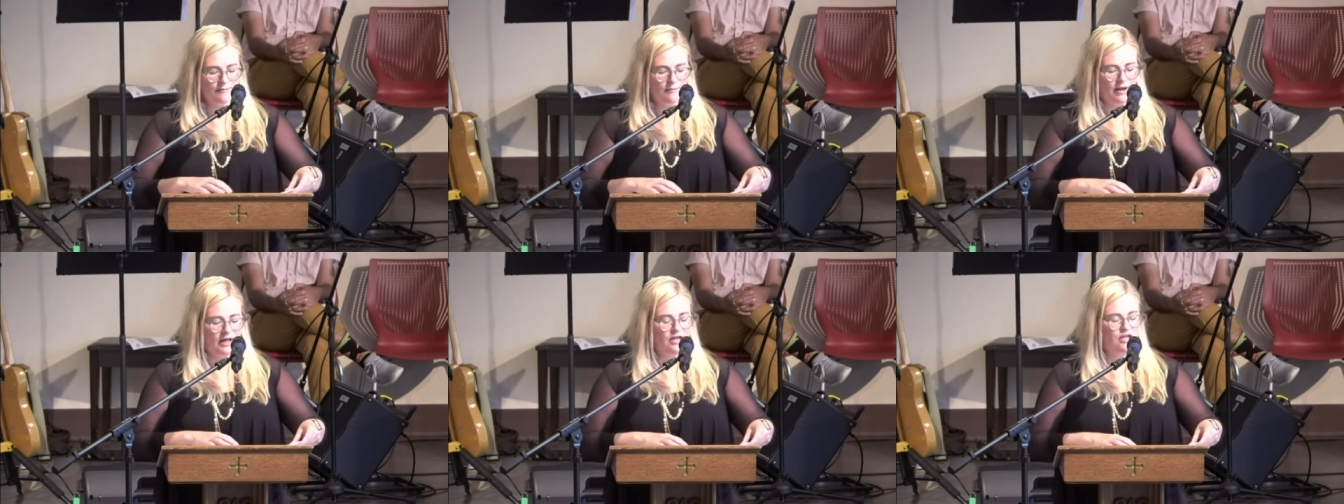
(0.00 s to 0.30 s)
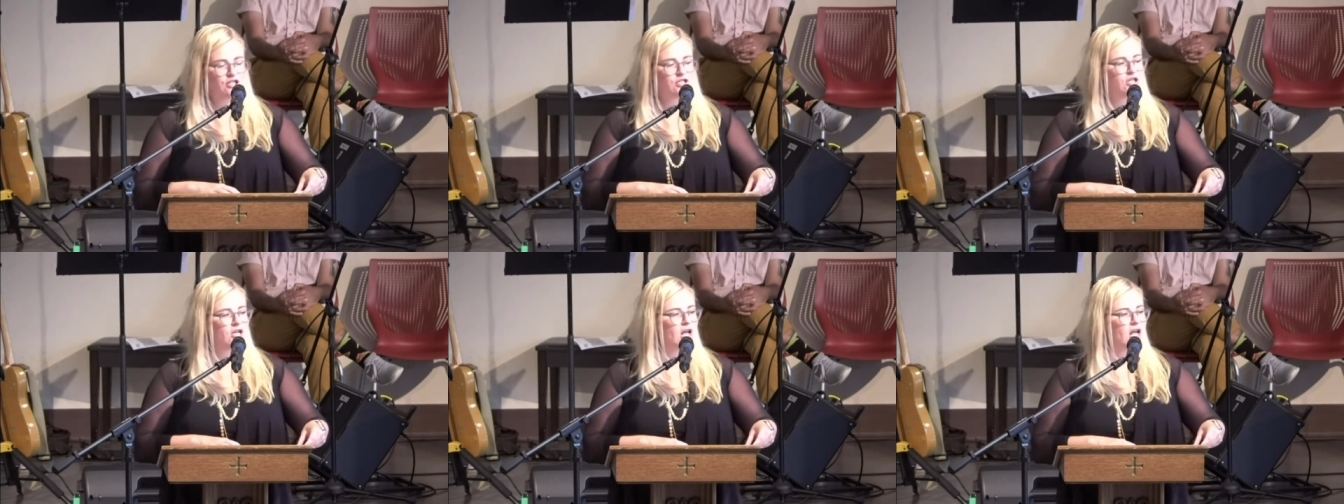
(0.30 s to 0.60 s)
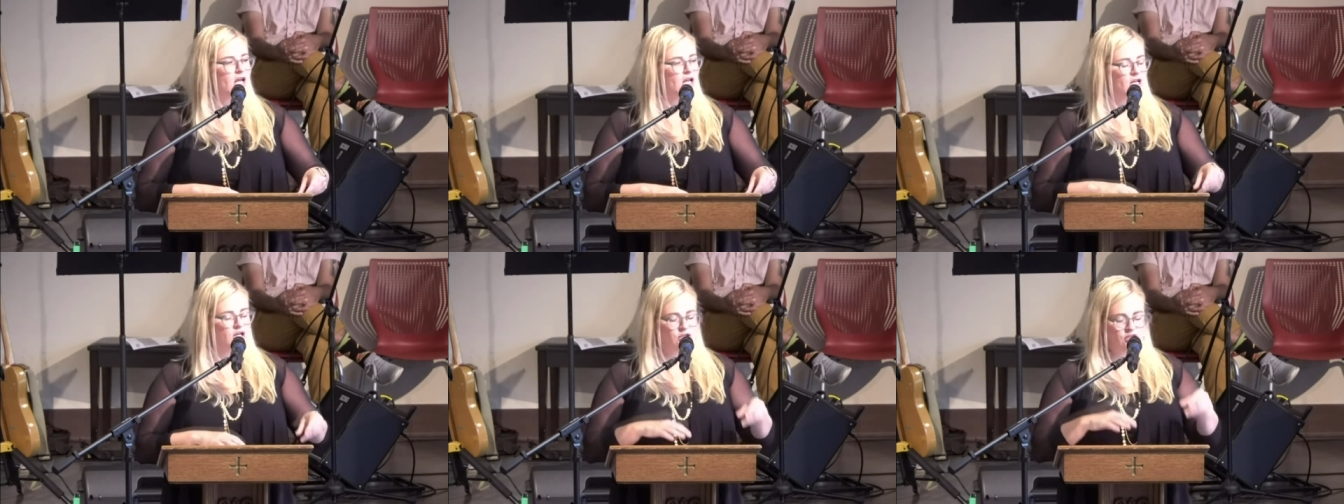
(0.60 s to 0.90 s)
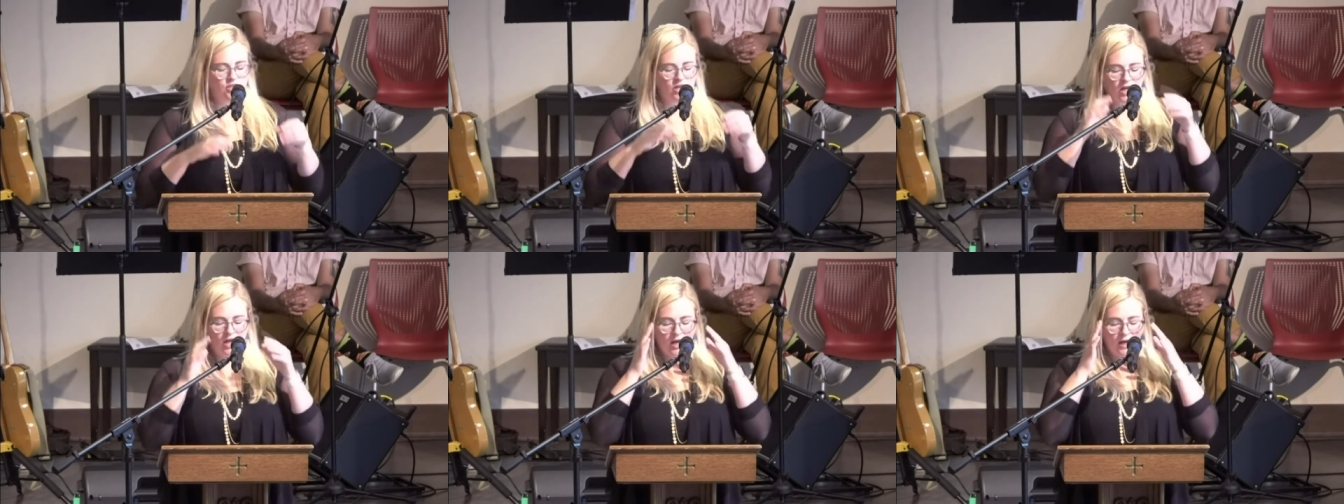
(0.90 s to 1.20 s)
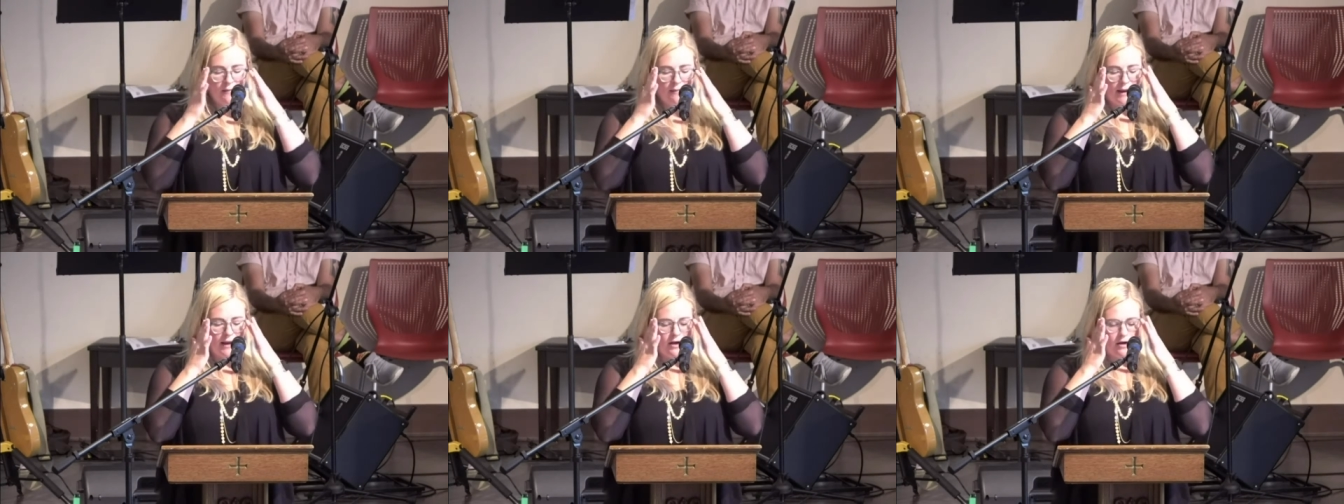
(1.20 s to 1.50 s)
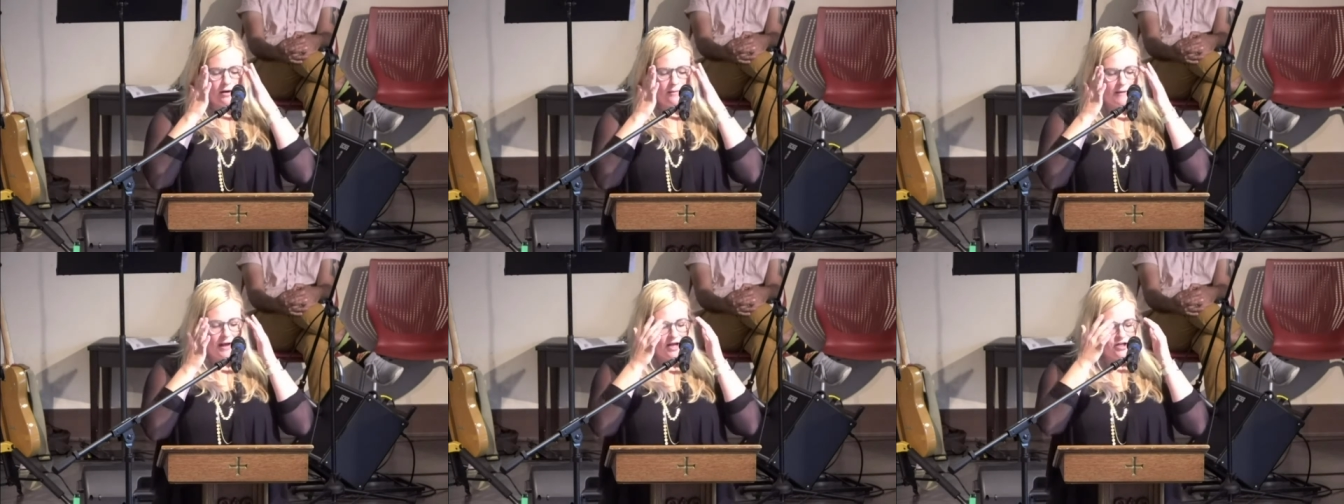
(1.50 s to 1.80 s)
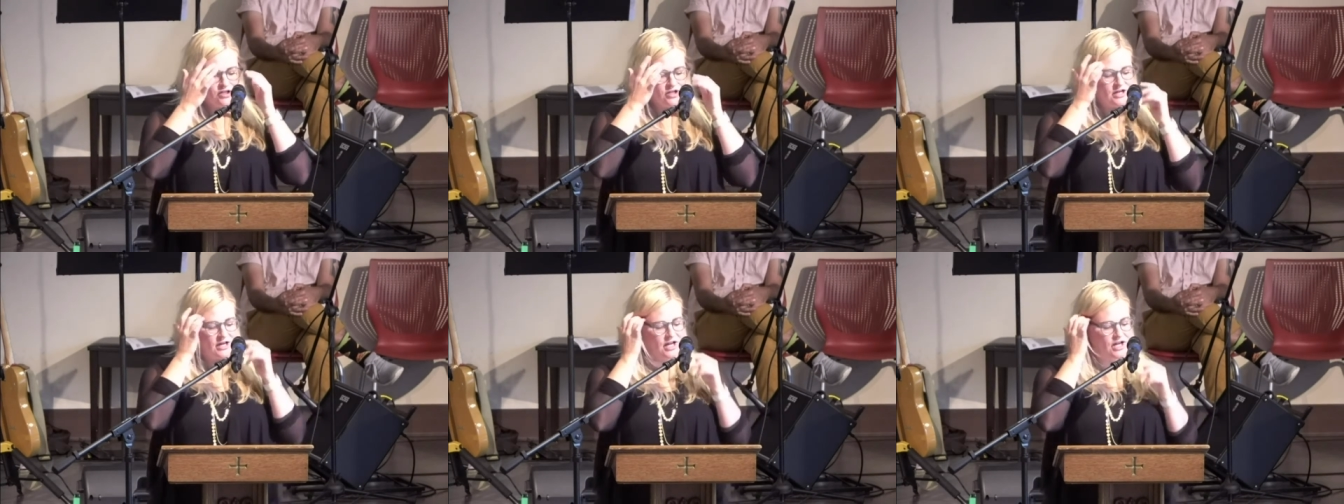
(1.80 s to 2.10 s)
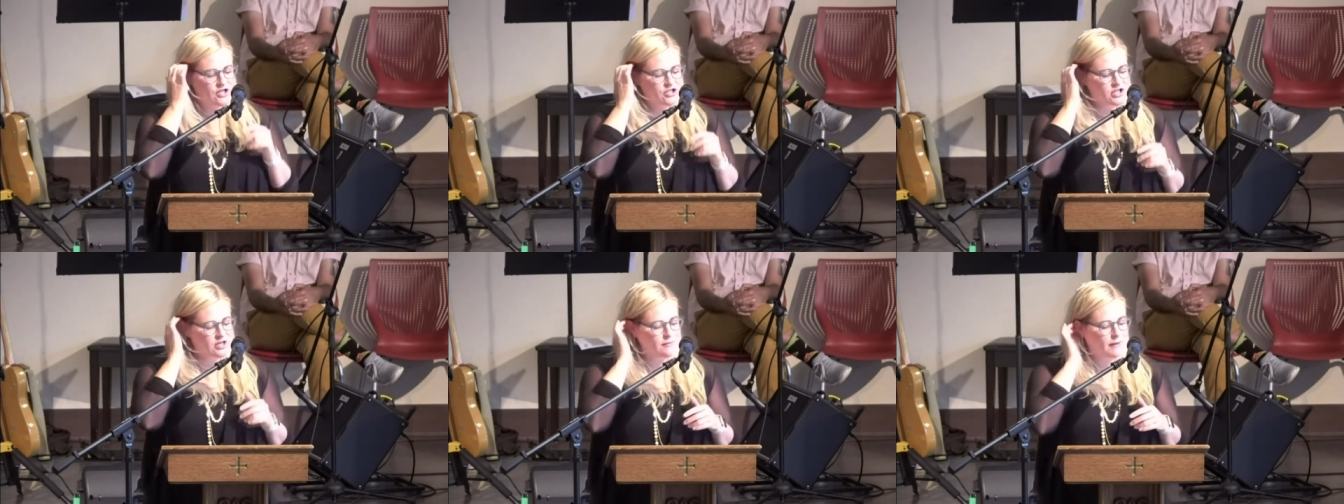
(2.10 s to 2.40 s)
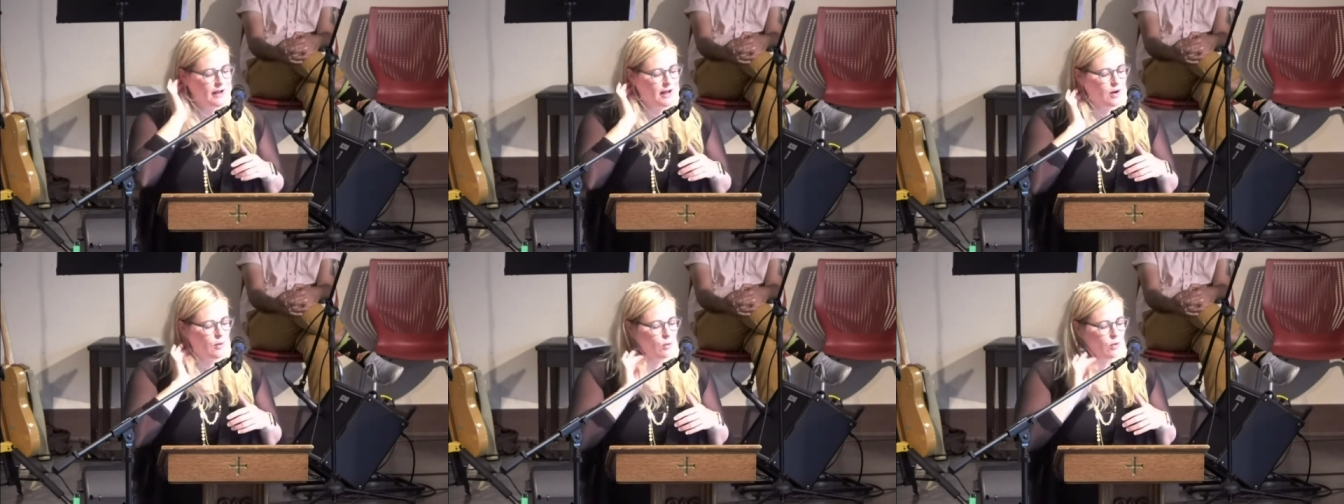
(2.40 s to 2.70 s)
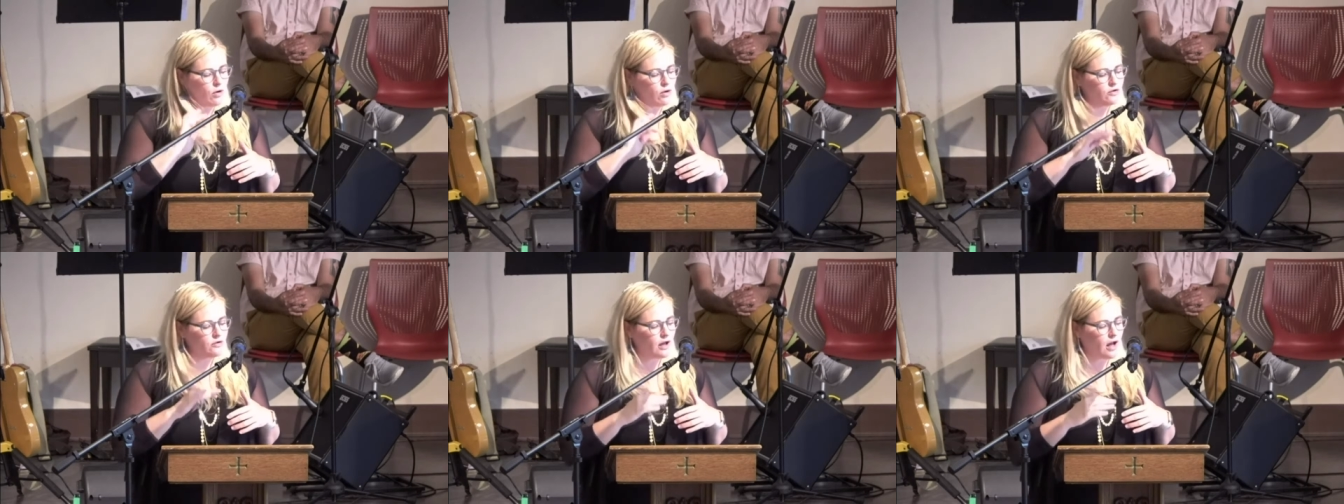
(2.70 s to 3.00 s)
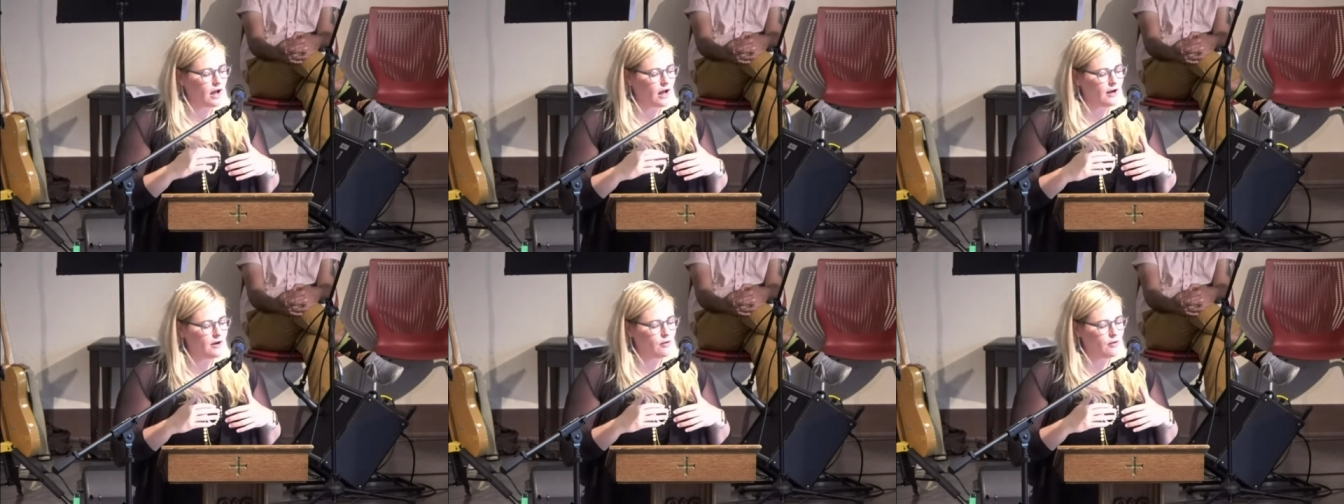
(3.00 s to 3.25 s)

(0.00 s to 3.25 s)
by change, by our imagination, by a world